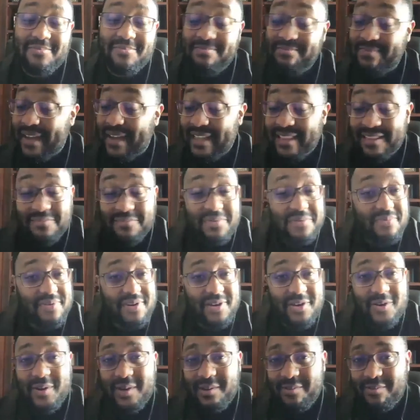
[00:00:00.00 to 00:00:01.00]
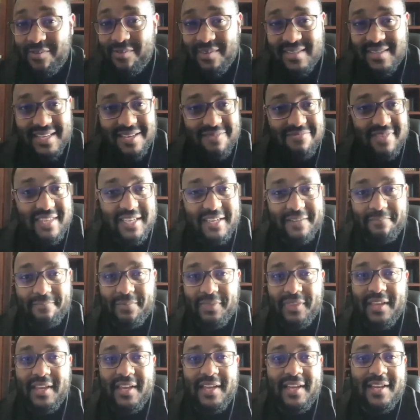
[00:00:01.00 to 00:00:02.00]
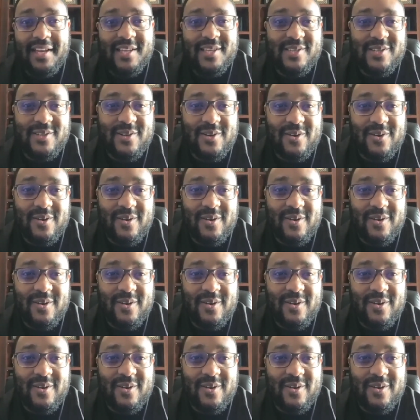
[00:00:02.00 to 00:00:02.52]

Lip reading: other people are going through the same thing. So